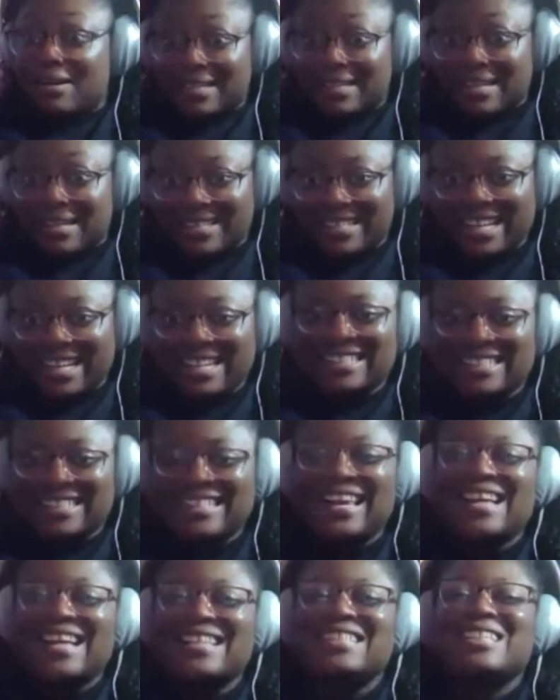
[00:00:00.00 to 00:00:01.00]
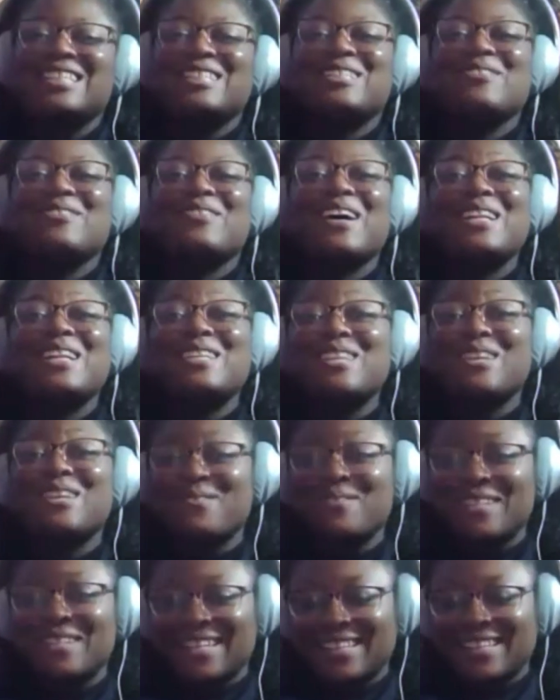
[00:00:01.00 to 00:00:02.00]
now he's got to change classes. So I
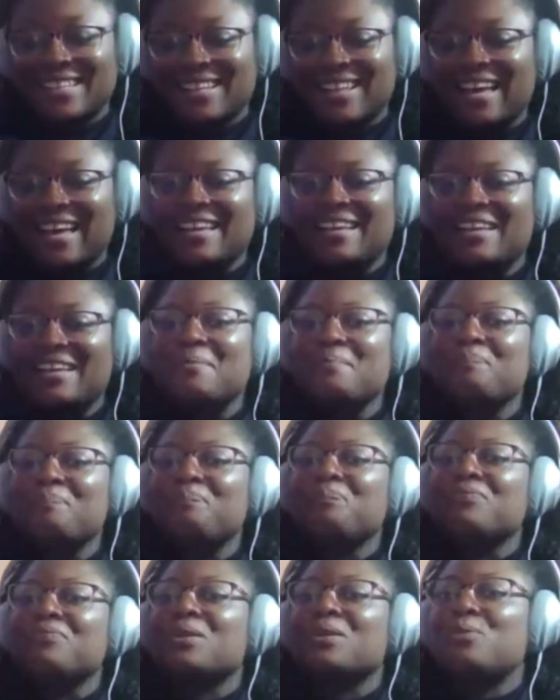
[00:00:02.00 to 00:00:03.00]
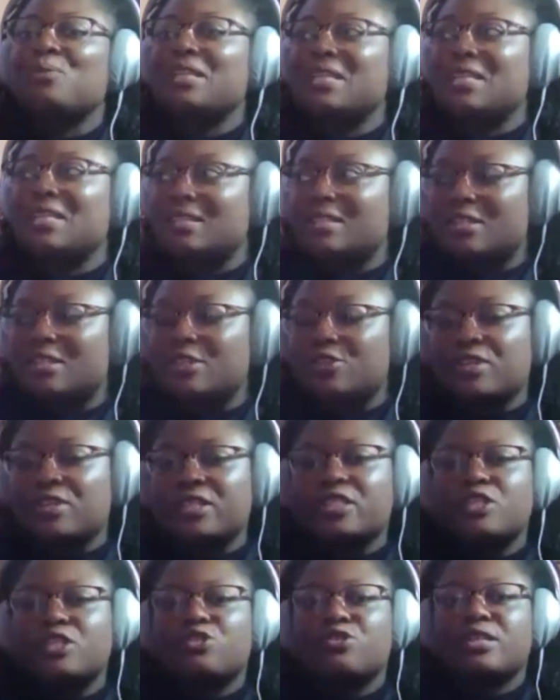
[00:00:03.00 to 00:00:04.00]
noted like we need to
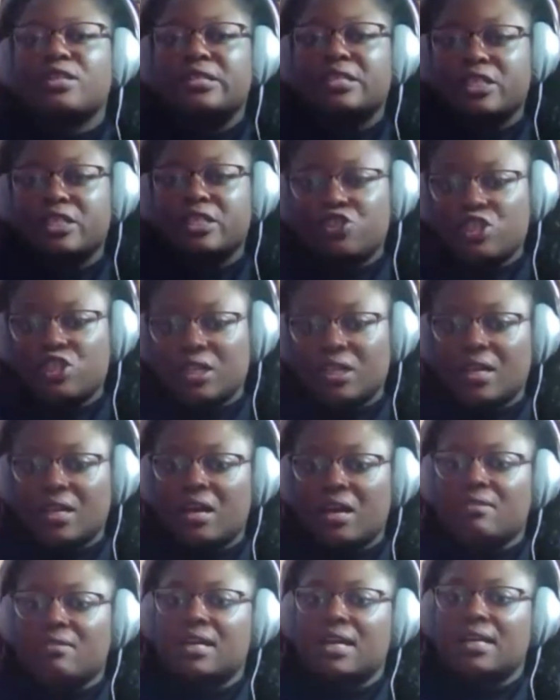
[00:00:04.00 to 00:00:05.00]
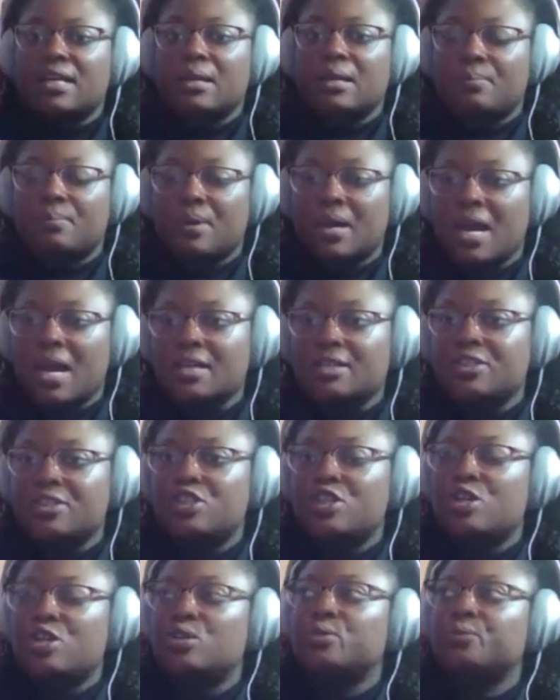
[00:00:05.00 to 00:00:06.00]
address the transition and how that impacts.
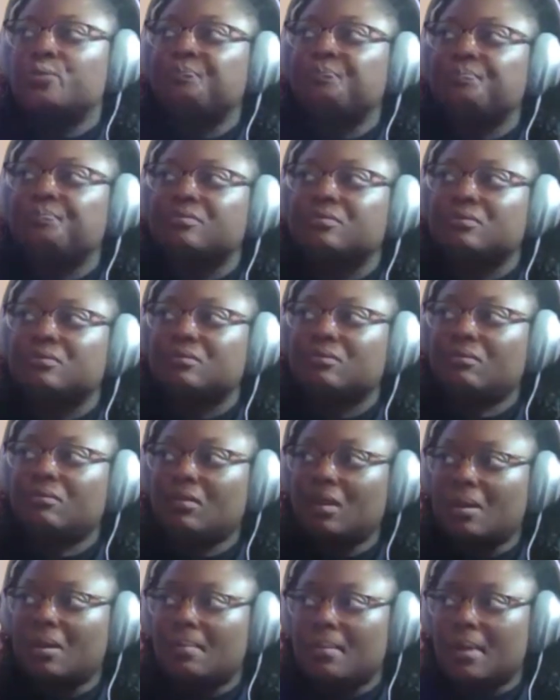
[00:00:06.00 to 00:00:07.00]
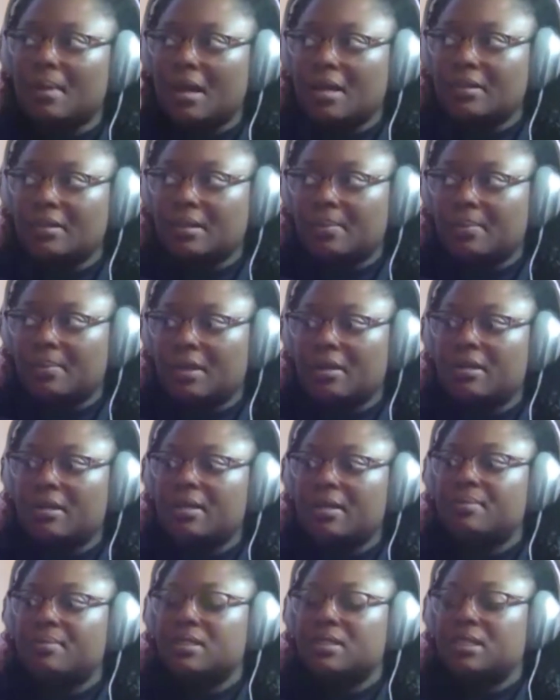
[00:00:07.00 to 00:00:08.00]
So the
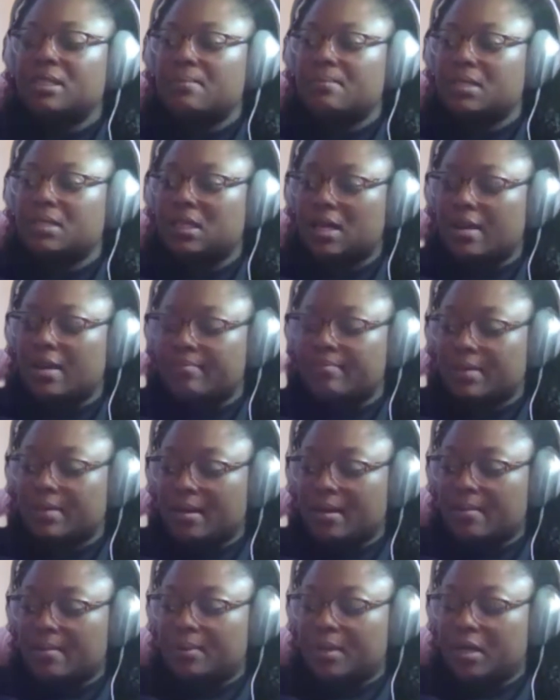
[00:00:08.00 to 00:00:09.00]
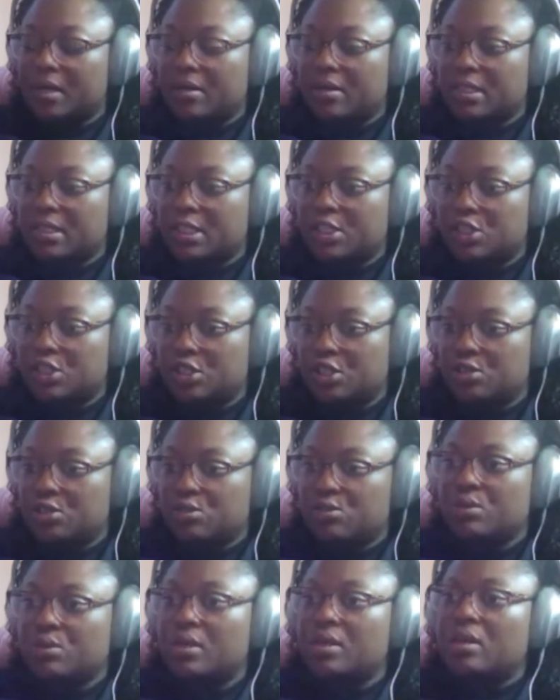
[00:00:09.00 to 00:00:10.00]
parent input statements I have my parents
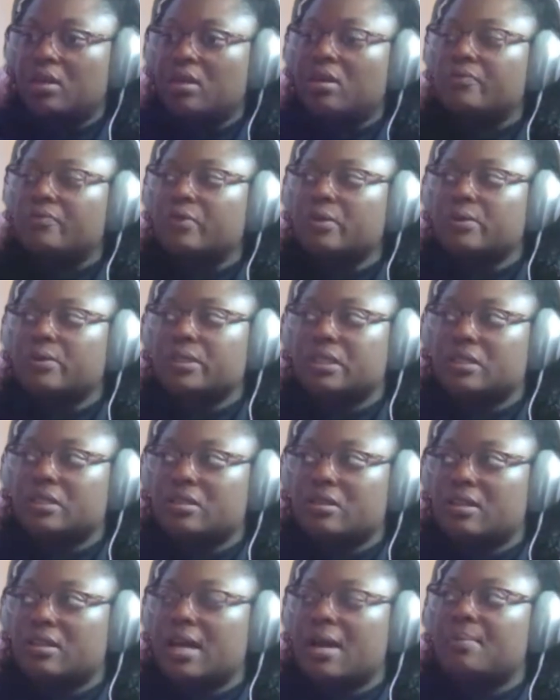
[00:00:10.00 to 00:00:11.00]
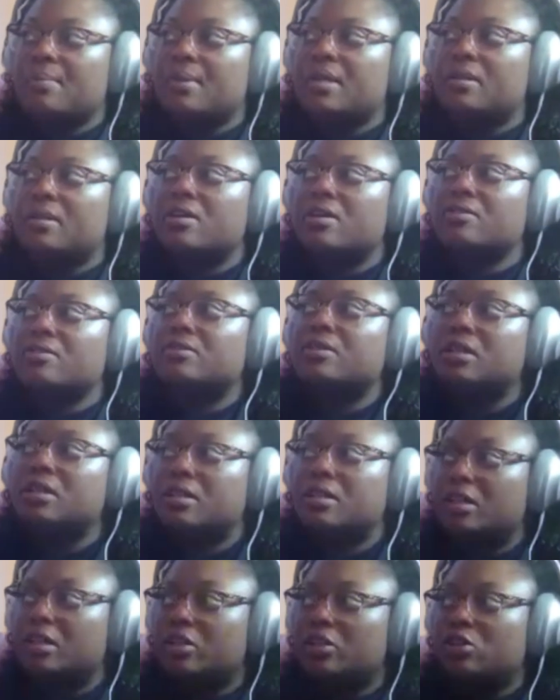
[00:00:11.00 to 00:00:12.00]
do focuses on that. But another
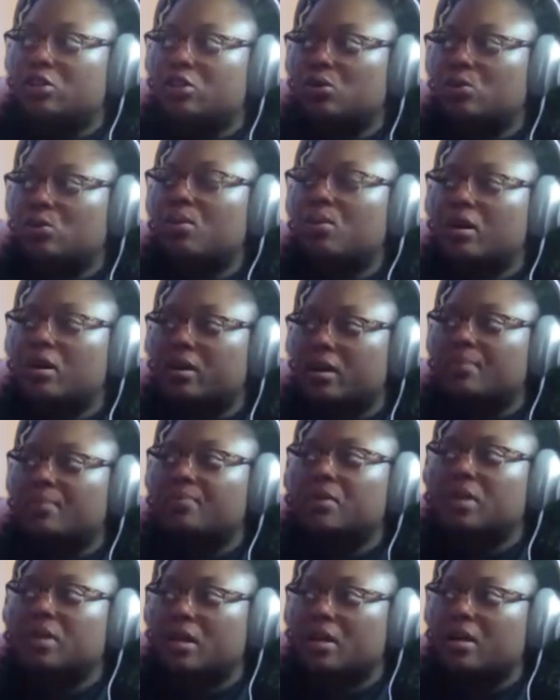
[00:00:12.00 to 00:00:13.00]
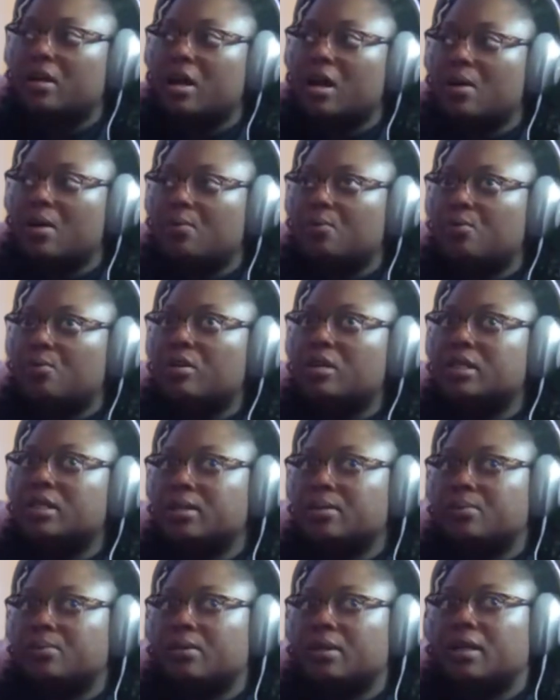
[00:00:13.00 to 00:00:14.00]
thing that you brought up that I
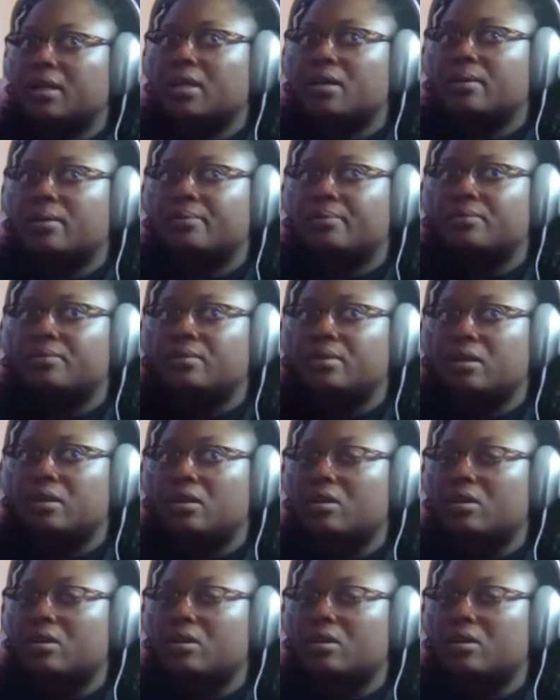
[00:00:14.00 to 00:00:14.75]
want to bring up,